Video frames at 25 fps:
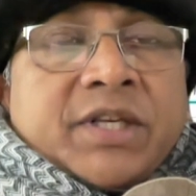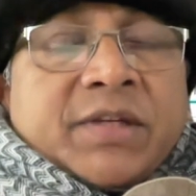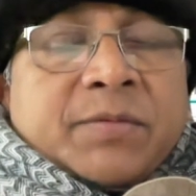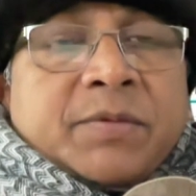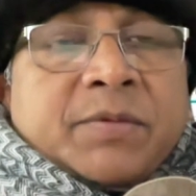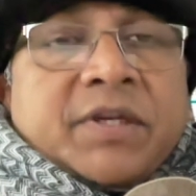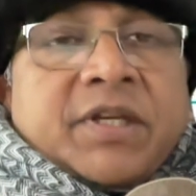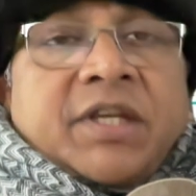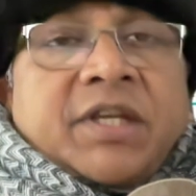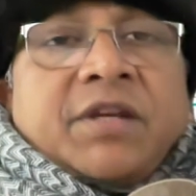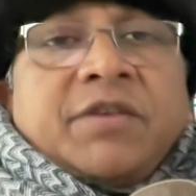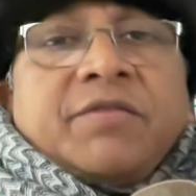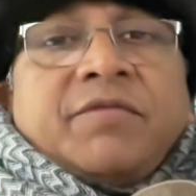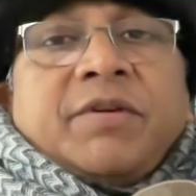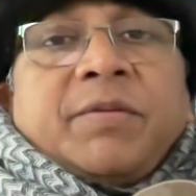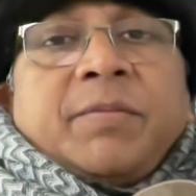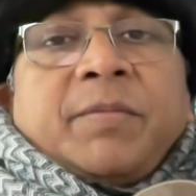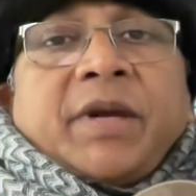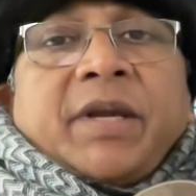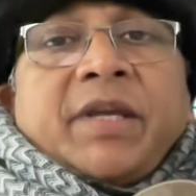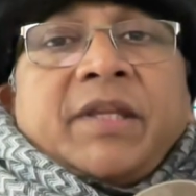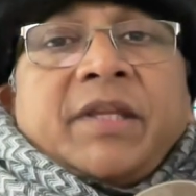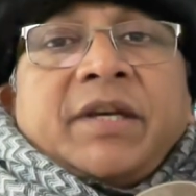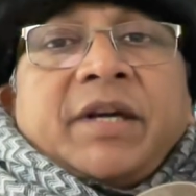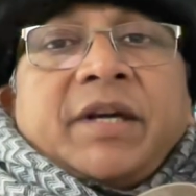has been given
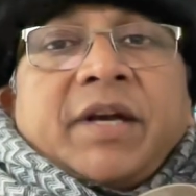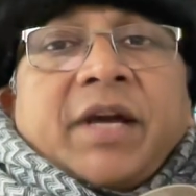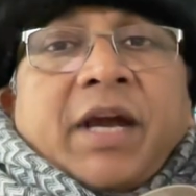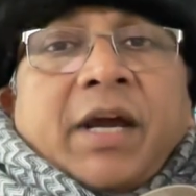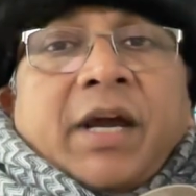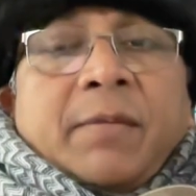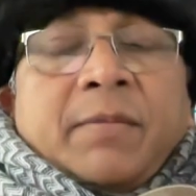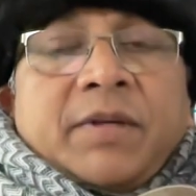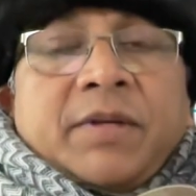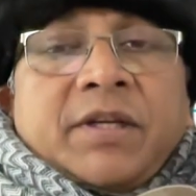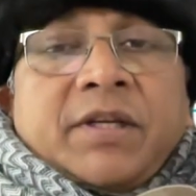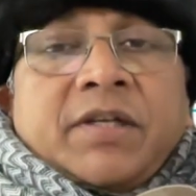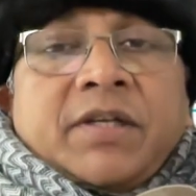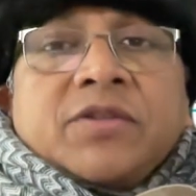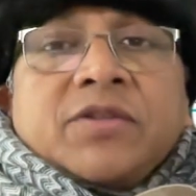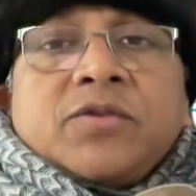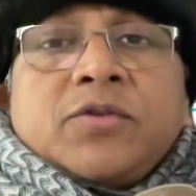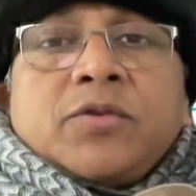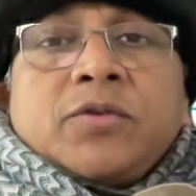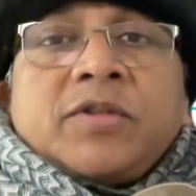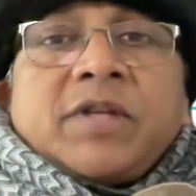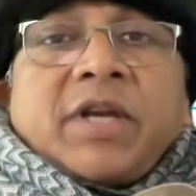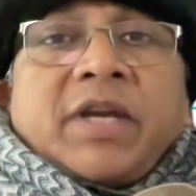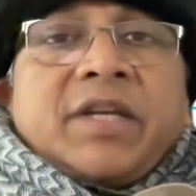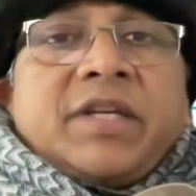by the American
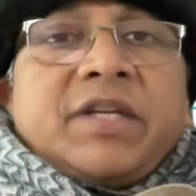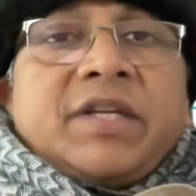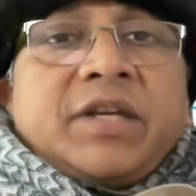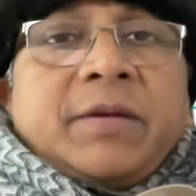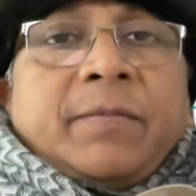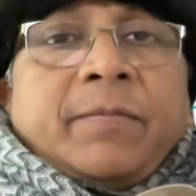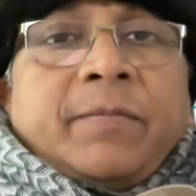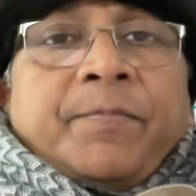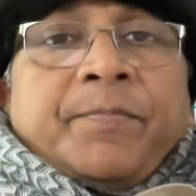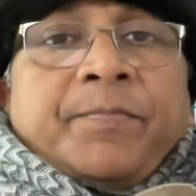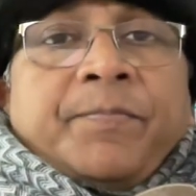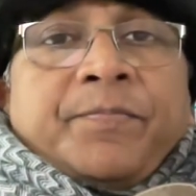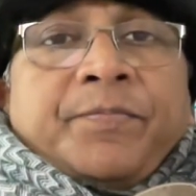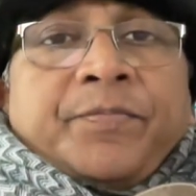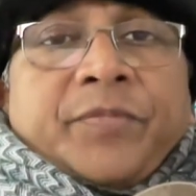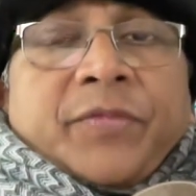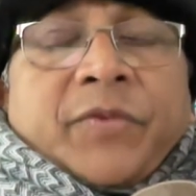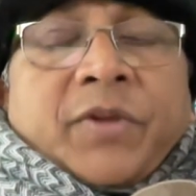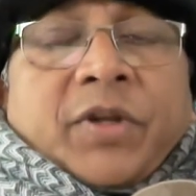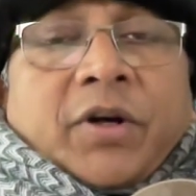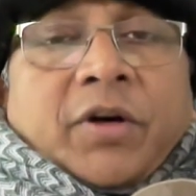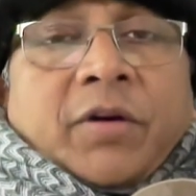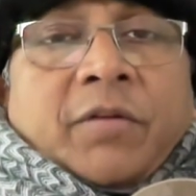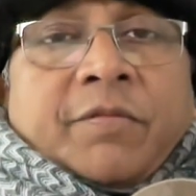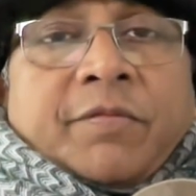Society
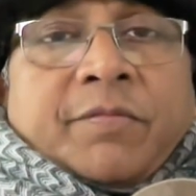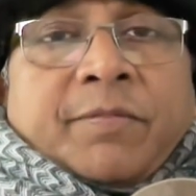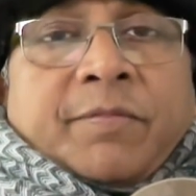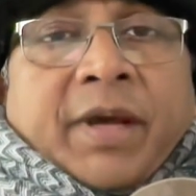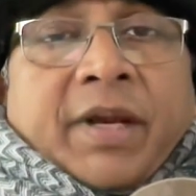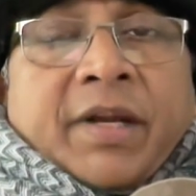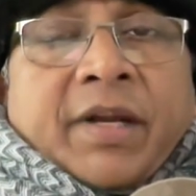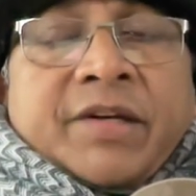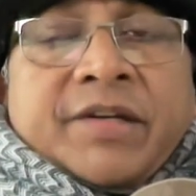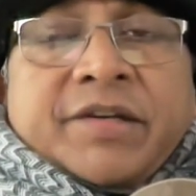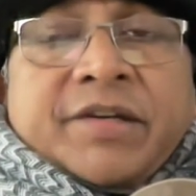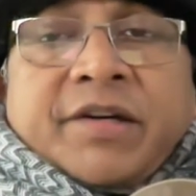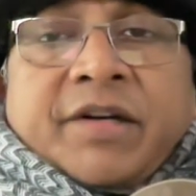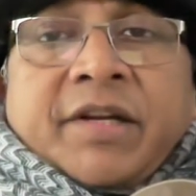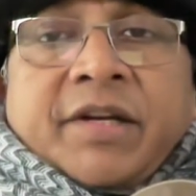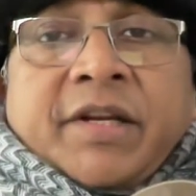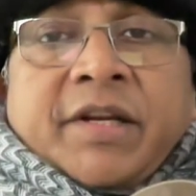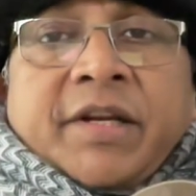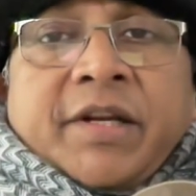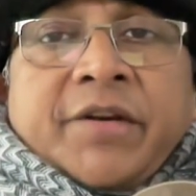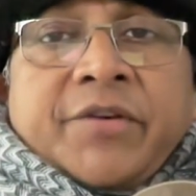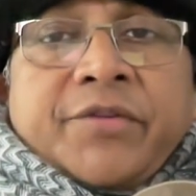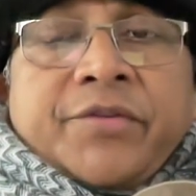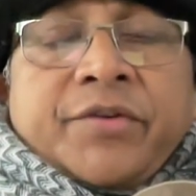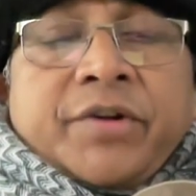of Parenteral
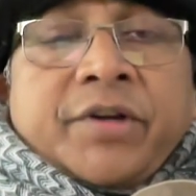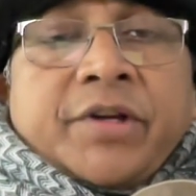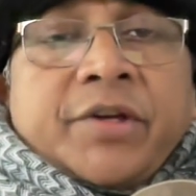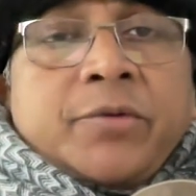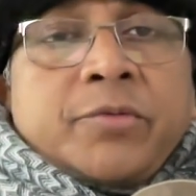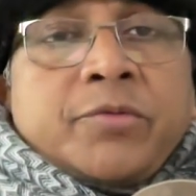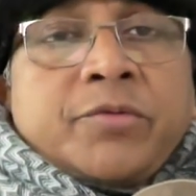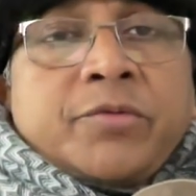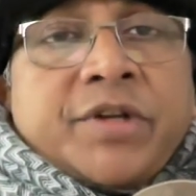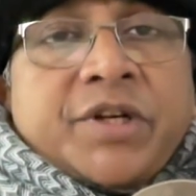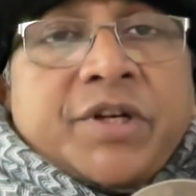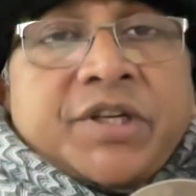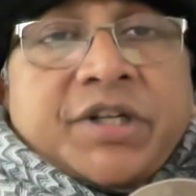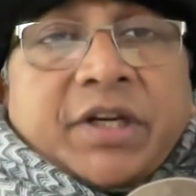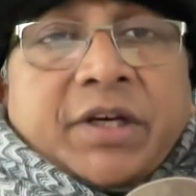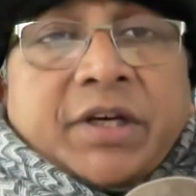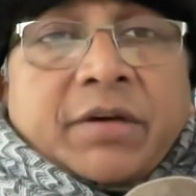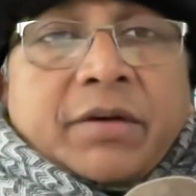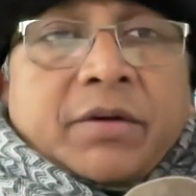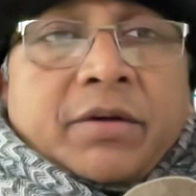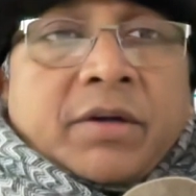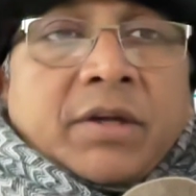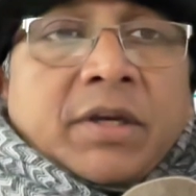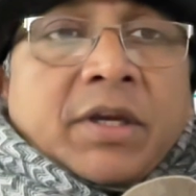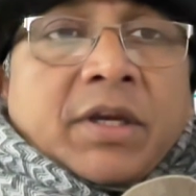and Enteral
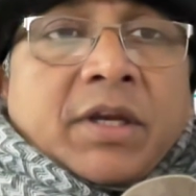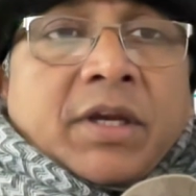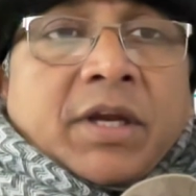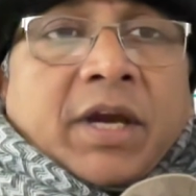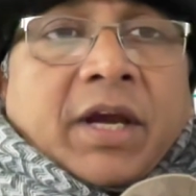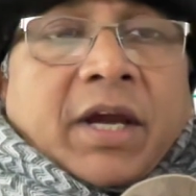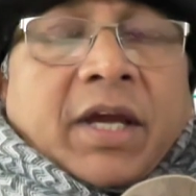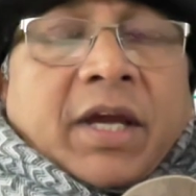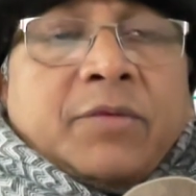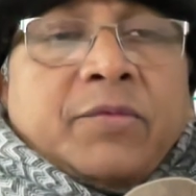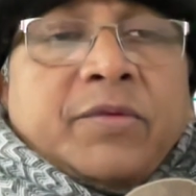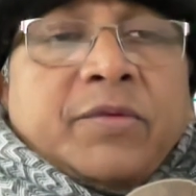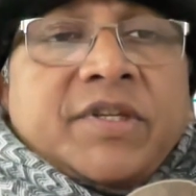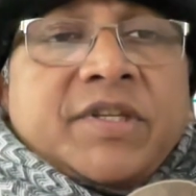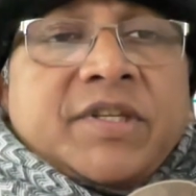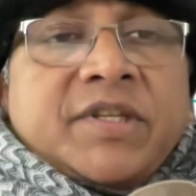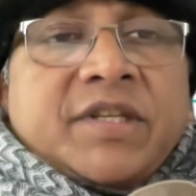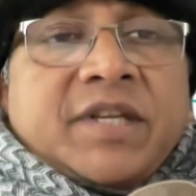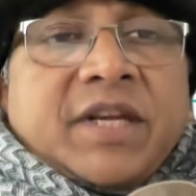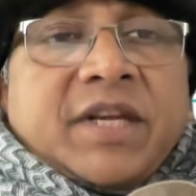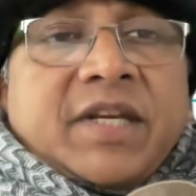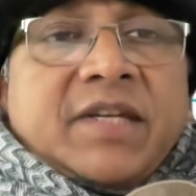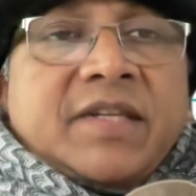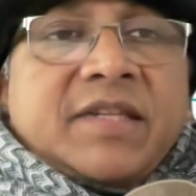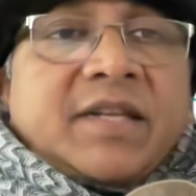Nutrition, and which
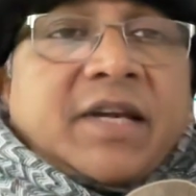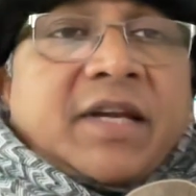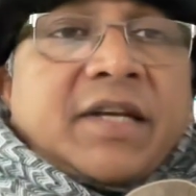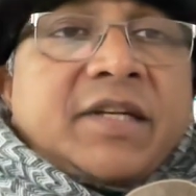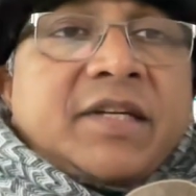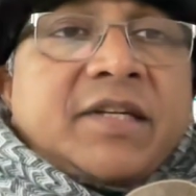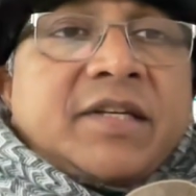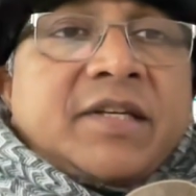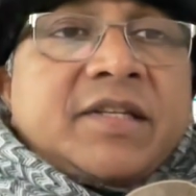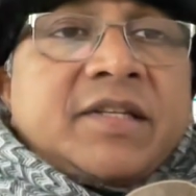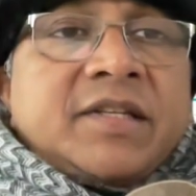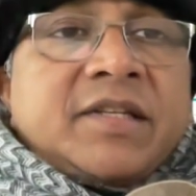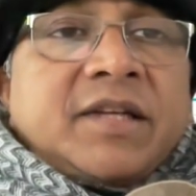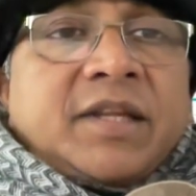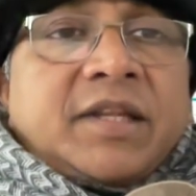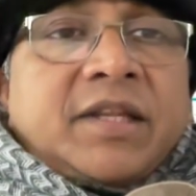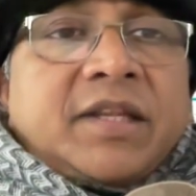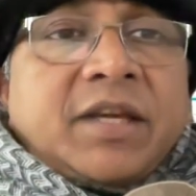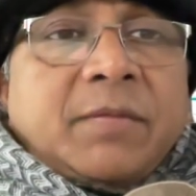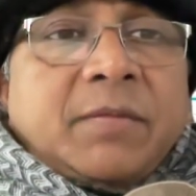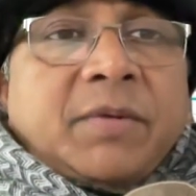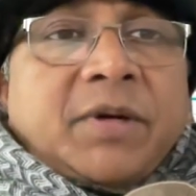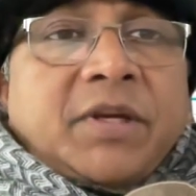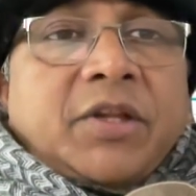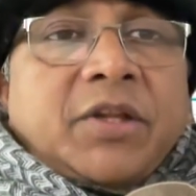states that it is
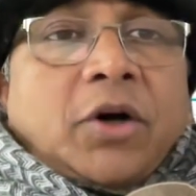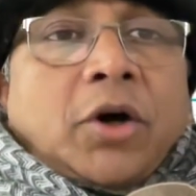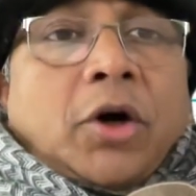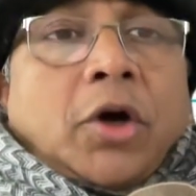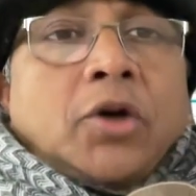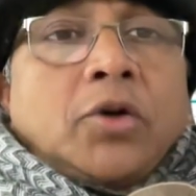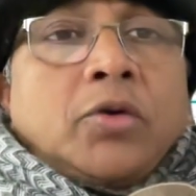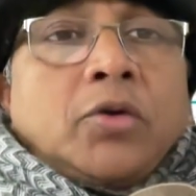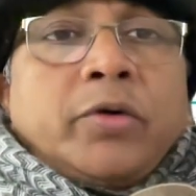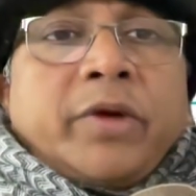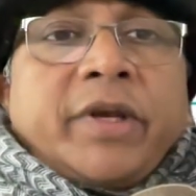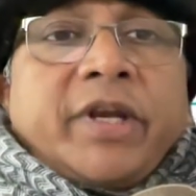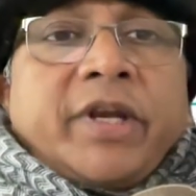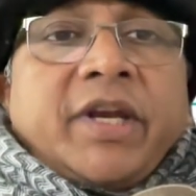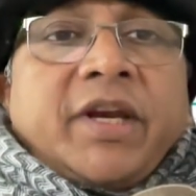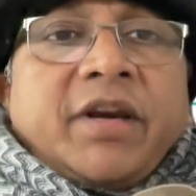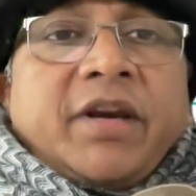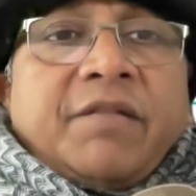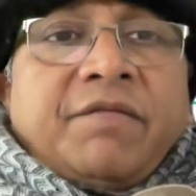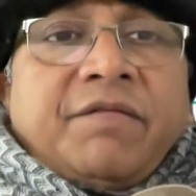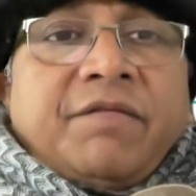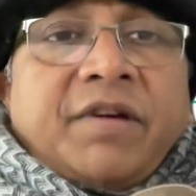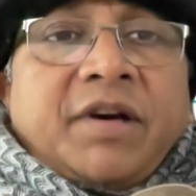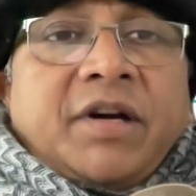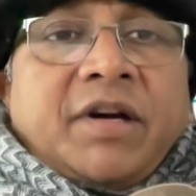nothing but the ongoing
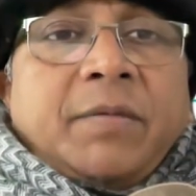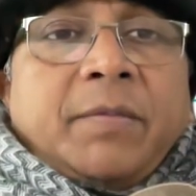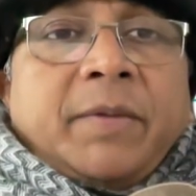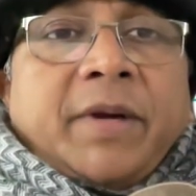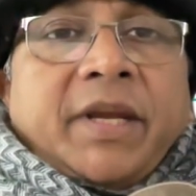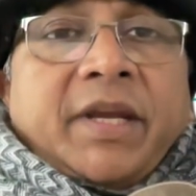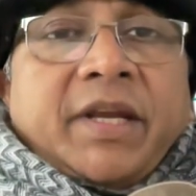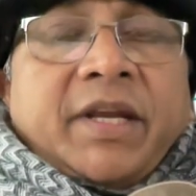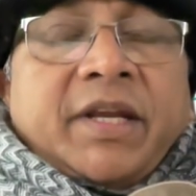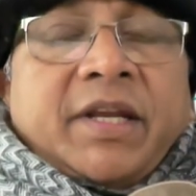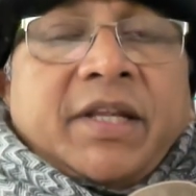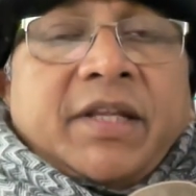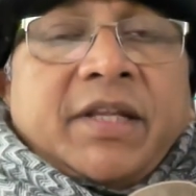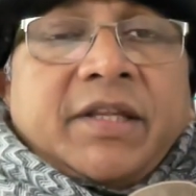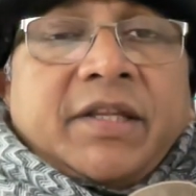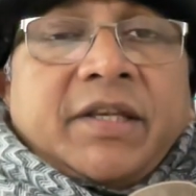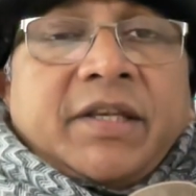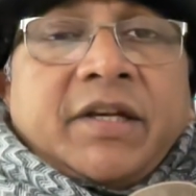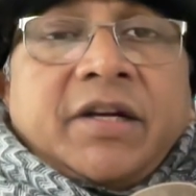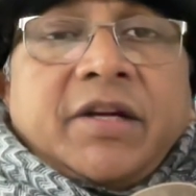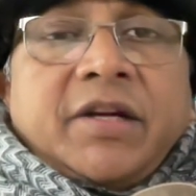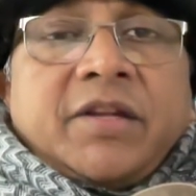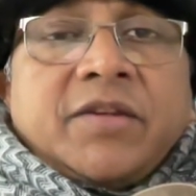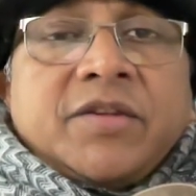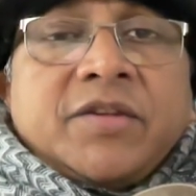effort by a
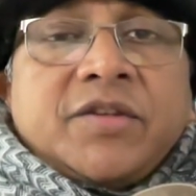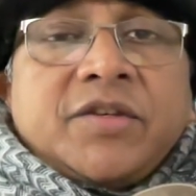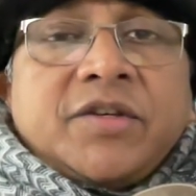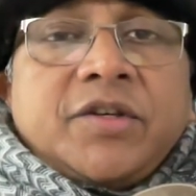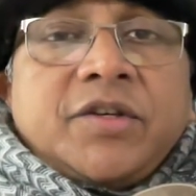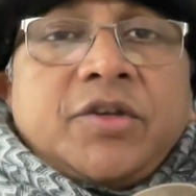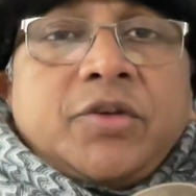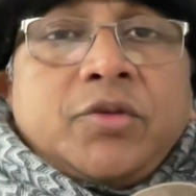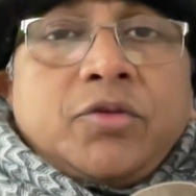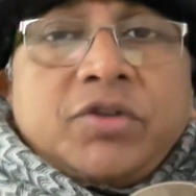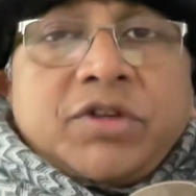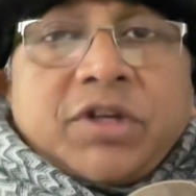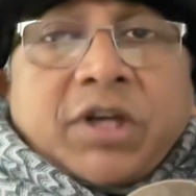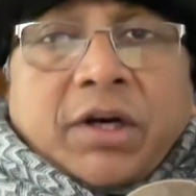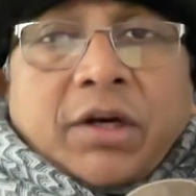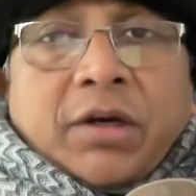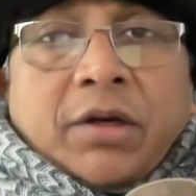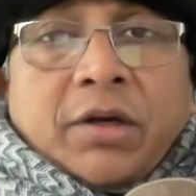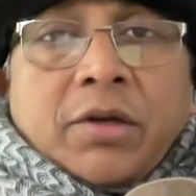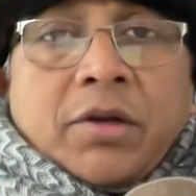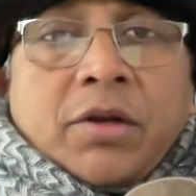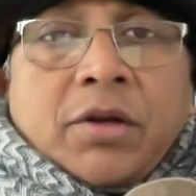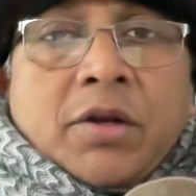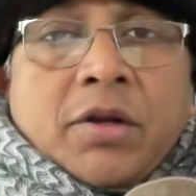healthcare institution